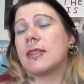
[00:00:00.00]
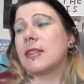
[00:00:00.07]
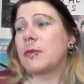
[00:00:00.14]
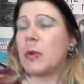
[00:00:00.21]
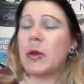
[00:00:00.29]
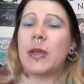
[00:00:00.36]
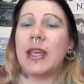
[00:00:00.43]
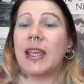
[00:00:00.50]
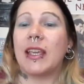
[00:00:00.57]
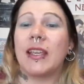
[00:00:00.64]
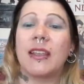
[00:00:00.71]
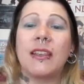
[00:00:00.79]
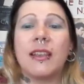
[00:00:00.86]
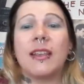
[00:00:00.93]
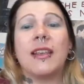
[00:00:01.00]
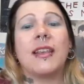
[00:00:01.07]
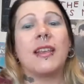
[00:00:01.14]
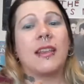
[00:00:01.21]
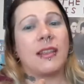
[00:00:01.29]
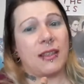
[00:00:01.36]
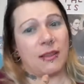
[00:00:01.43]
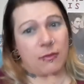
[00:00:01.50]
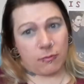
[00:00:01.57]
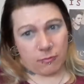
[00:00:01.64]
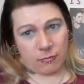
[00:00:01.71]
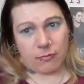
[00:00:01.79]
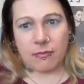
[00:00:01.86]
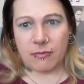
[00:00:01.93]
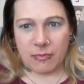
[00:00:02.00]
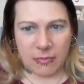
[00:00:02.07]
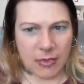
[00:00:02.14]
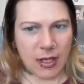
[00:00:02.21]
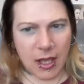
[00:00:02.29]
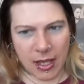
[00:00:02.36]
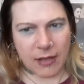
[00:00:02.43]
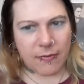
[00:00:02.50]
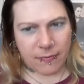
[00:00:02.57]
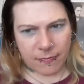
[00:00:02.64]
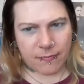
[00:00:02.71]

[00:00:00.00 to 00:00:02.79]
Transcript: Smoking, I